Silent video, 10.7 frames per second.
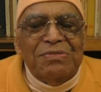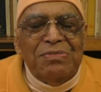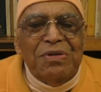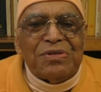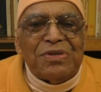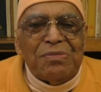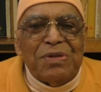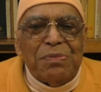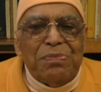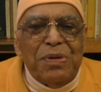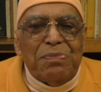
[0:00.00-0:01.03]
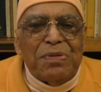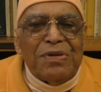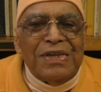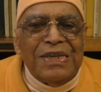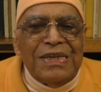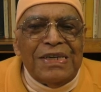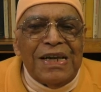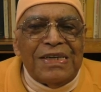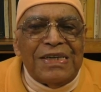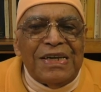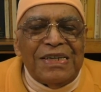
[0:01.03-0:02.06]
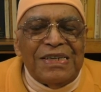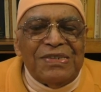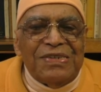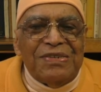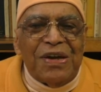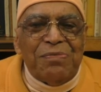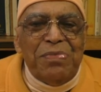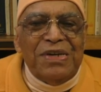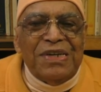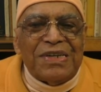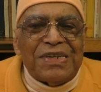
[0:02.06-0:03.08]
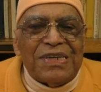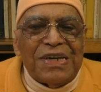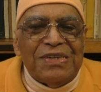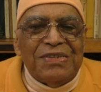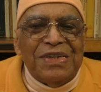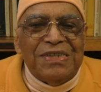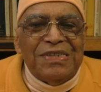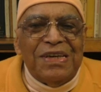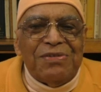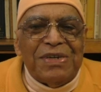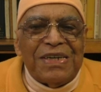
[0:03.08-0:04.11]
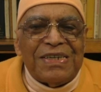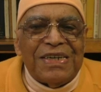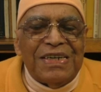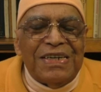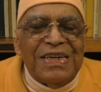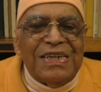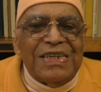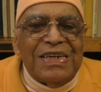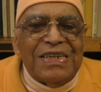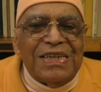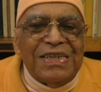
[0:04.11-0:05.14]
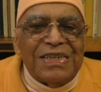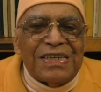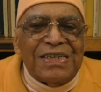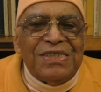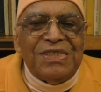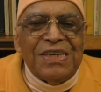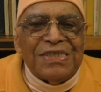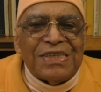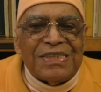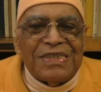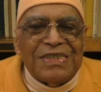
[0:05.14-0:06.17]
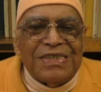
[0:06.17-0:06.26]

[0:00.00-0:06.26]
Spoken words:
Most of the people in England were British, they were Christians.